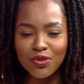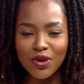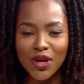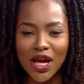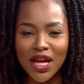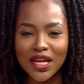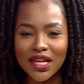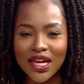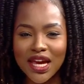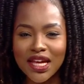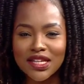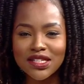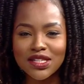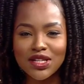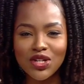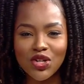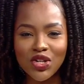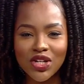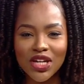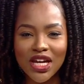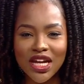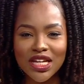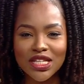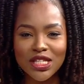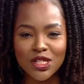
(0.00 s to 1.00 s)
I guess,
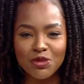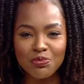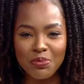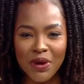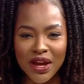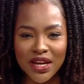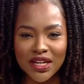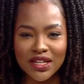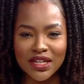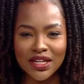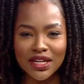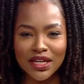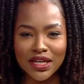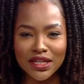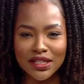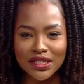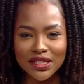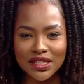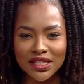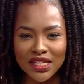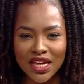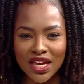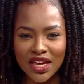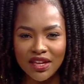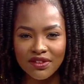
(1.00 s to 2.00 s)
look at spending and
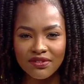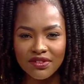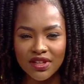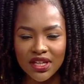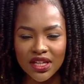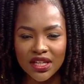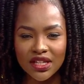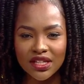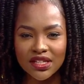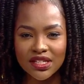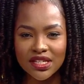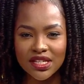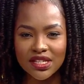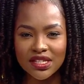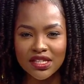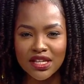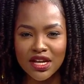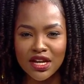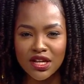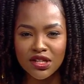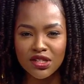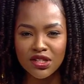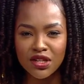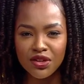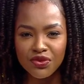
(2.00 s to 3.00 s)
savings? Is
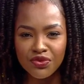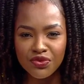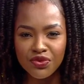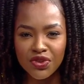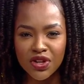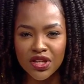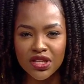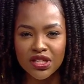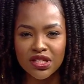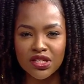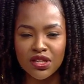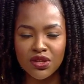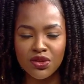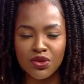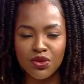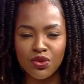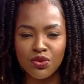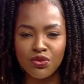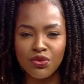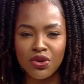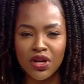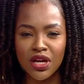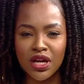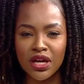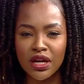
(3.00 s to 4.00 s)
there a difference in the
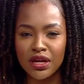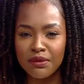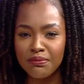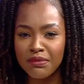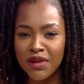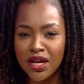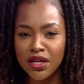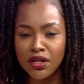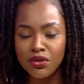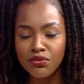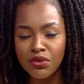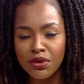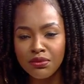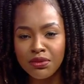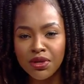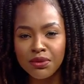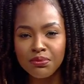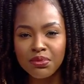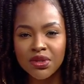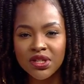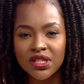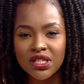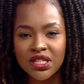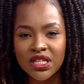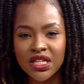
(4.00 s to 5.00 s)
way men and women
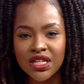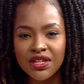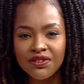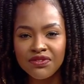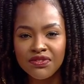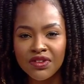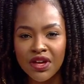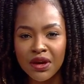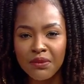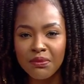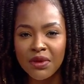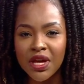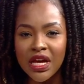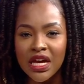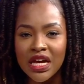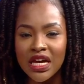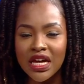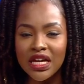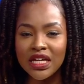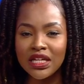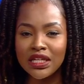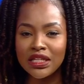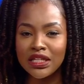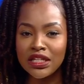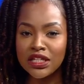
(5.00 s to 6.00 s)
perceive them?
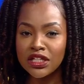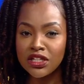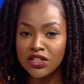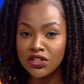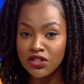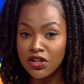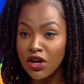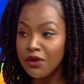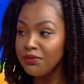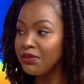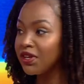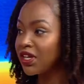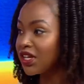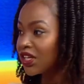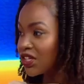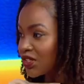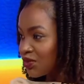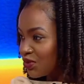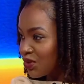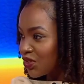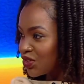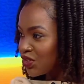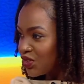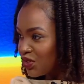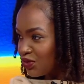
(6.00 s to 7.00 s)
In
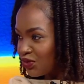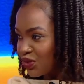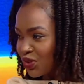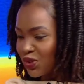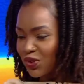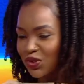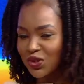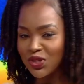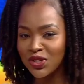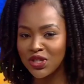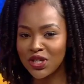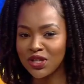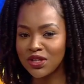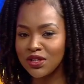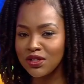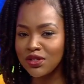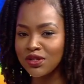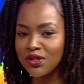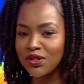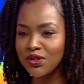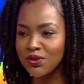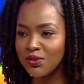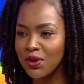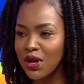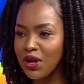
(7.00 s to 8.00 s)
economics, which you've also studied
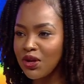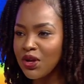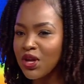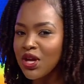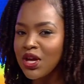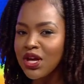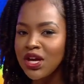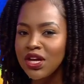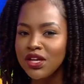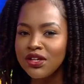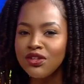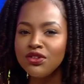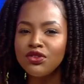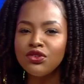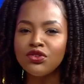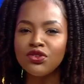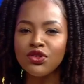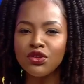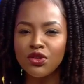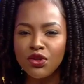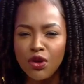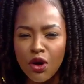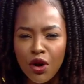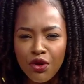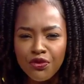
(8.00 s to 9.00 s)
as well, you know,
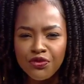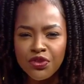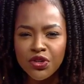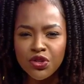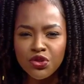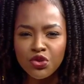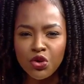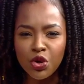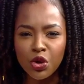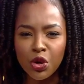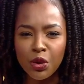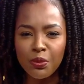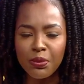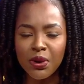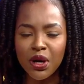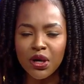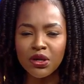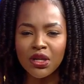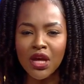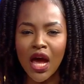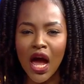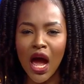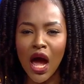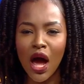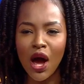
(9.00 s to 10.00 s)
they'll often talk
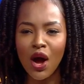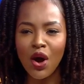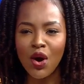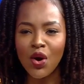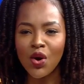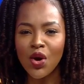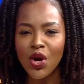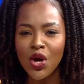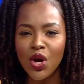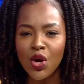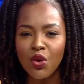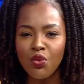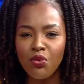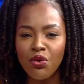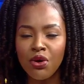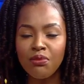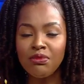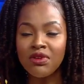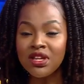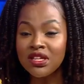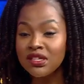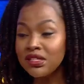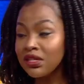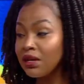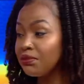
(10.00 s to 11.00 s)
about how
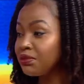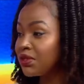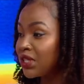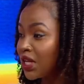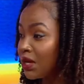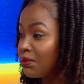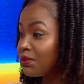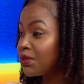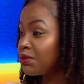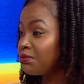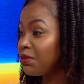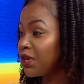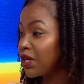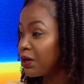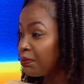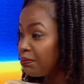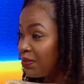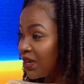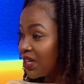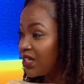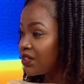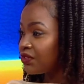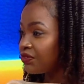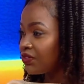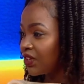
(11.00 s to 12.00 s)
women sometimes make
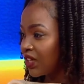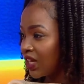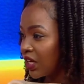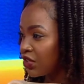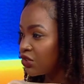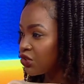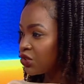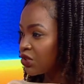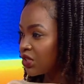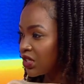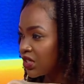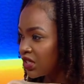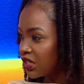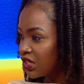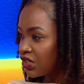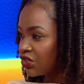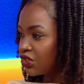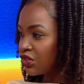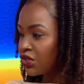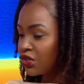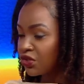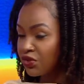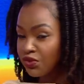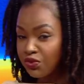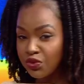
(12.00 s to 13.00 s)
better financial
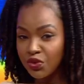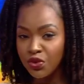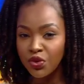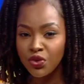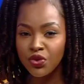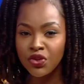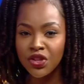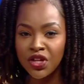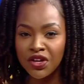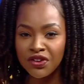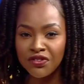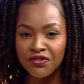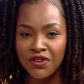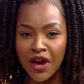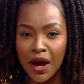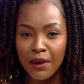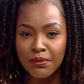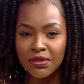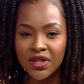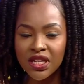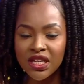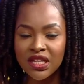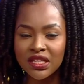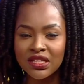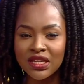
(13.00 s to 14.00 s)
decisions for their
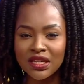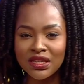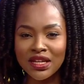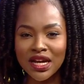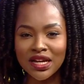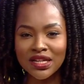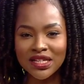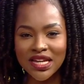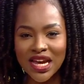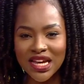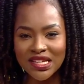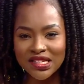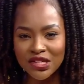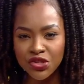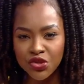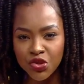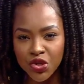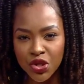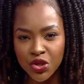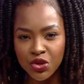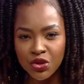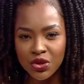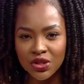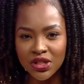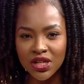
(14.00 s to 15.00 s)
families, and that has a
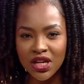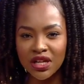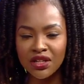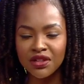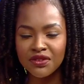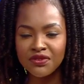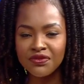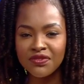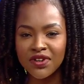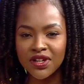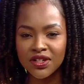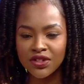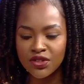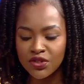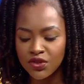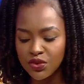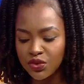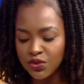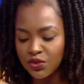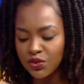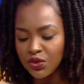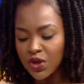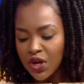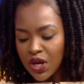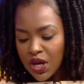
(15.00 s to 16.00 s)
trickle-down effect
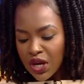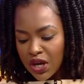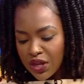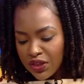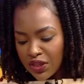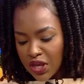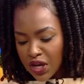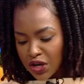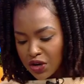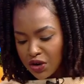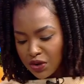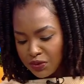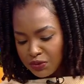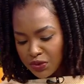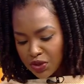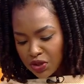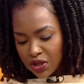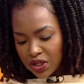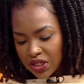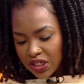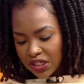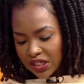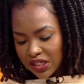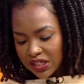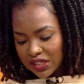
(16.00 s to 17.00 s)
to their
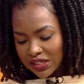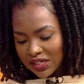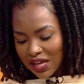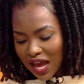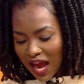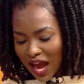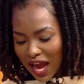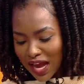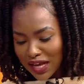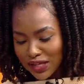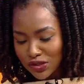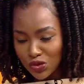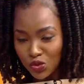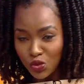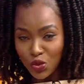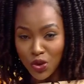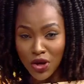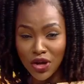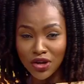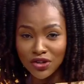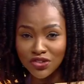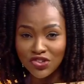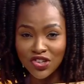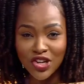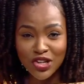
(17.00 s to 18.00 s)
communities as
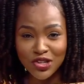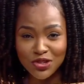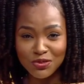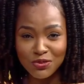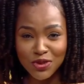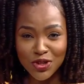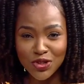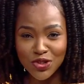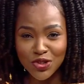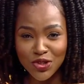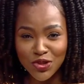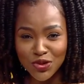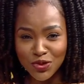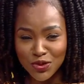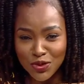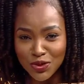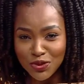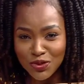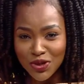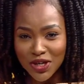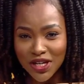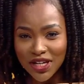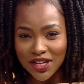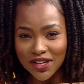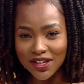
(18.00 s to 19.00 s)
well. Gentlemen, do you
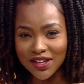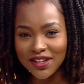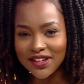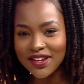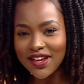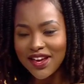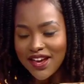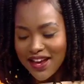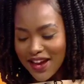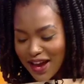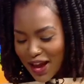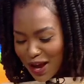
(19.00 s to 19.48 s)
agree?